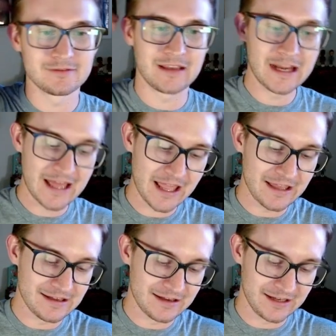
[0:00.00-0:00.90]
in a
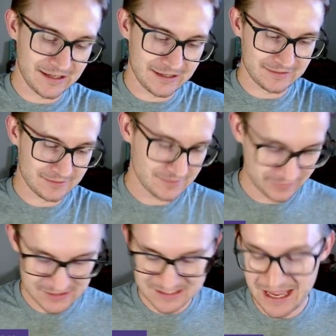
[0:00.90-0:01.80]
viral
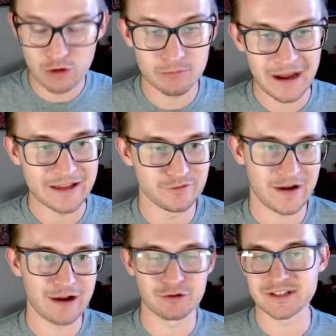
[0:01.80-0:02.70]

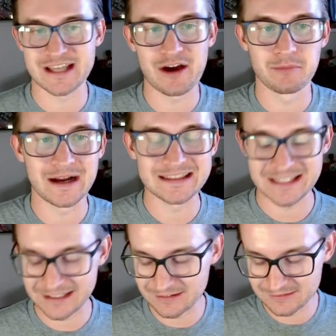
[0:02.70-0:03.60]
soundbite
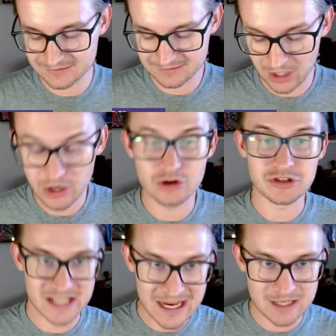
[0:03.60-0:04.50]
that
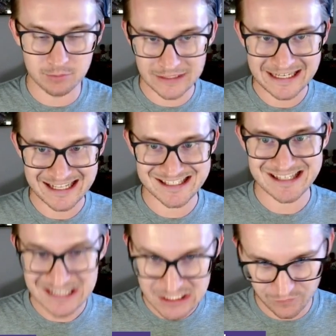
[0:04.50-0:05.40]
understandably got
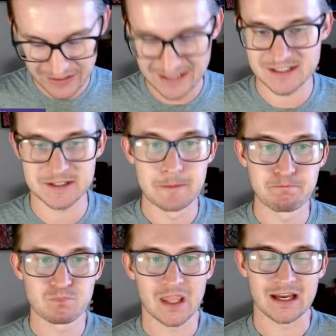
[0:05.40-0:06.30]
Suns fans'
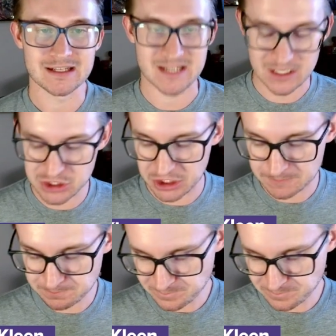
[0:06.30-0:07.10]
attention,